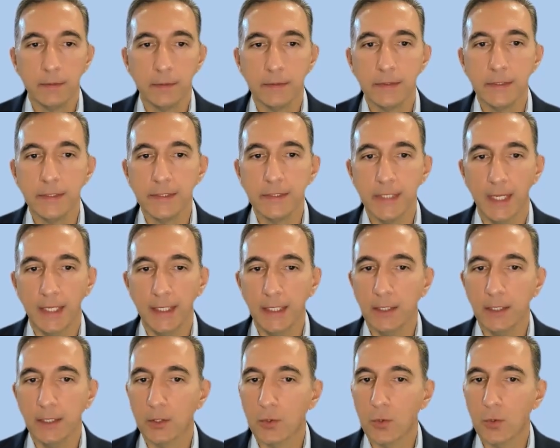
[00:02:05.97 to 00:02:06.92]

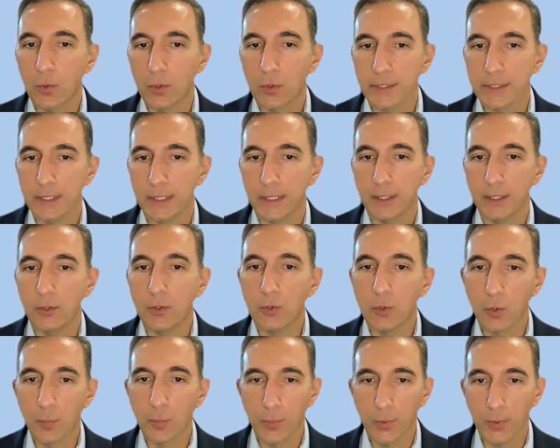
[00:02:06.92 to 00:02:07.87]
Designing a course that
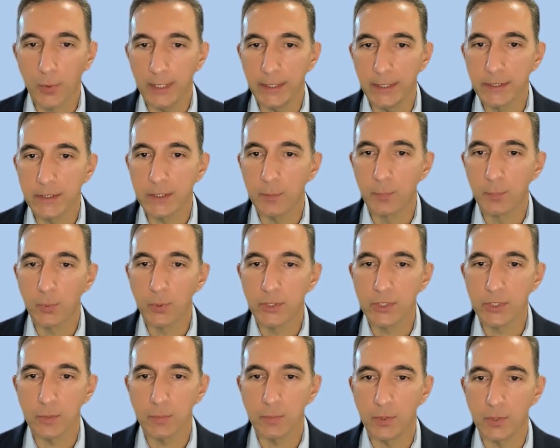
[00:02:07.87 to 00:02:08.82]
incorporates the
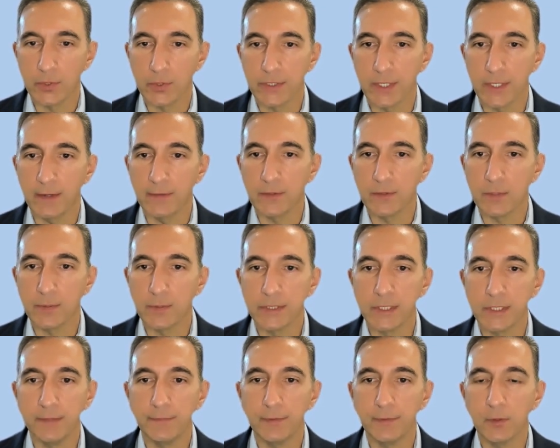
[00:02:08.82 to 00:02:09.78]
principles of
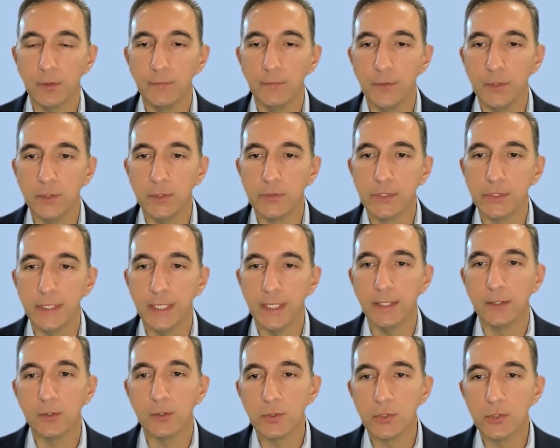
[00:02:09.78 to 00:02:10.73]
Specific Review
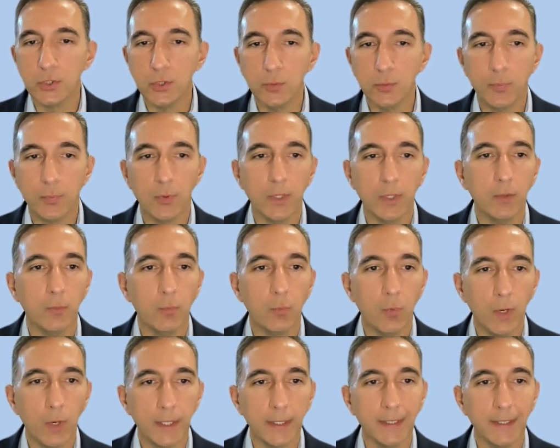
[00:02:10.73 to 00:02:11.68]
Standard
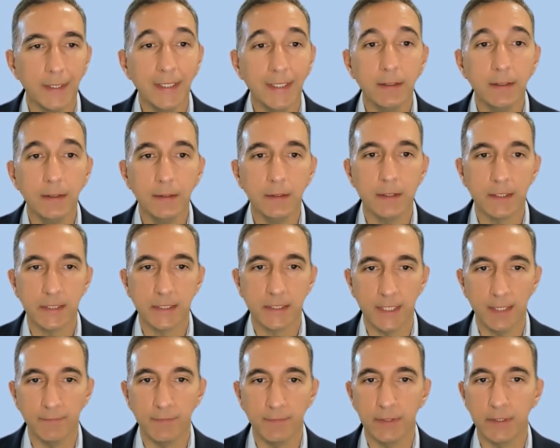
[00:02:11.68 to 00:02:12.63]
2.1 in the
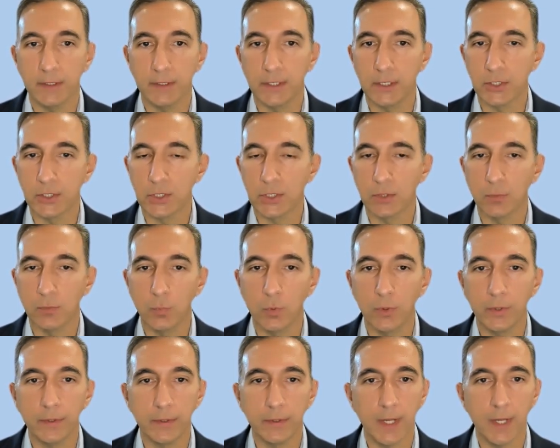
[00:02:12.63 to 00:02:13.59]
7th edition
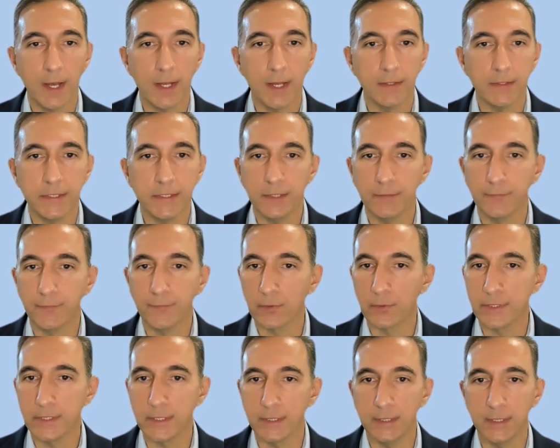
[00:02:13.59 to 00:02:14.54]
would not differ
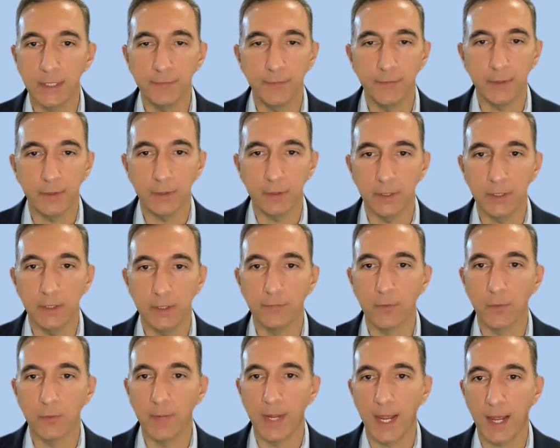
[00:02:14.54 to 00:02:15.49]
significantly
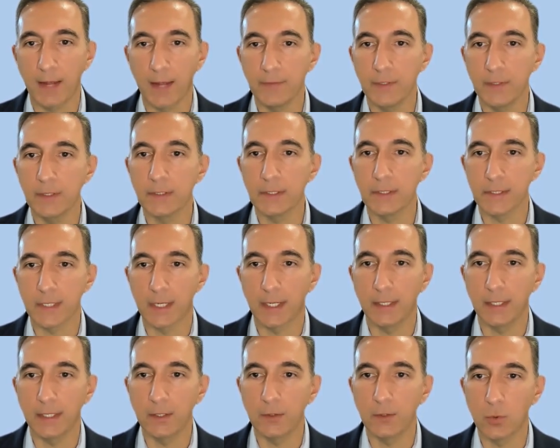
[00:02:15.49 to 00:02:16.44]
from having
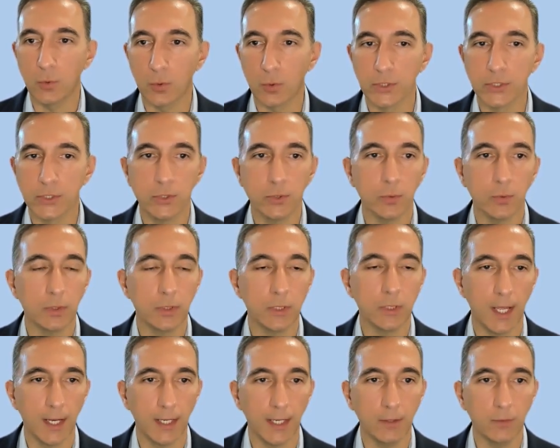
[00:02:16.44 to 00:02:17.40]
designed a course to
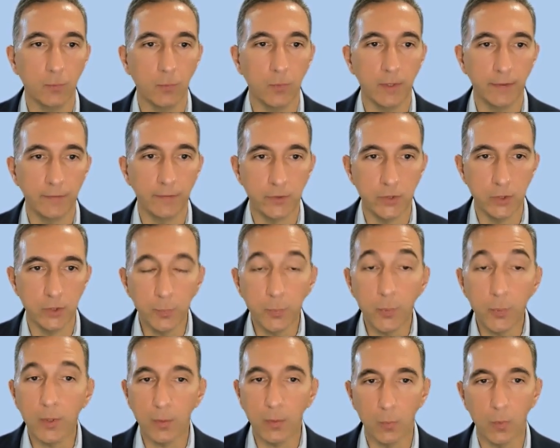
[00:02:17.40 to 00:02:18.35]
align with
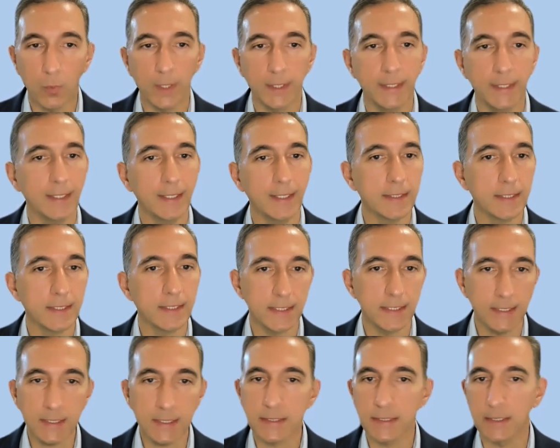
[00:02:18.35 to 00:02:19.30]
2.1 in the
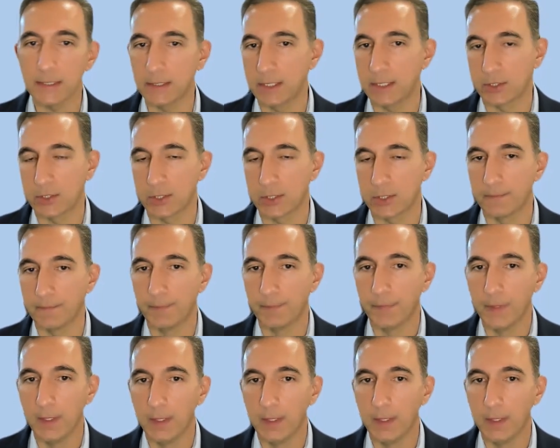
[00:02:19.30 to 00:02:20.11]
6th edition.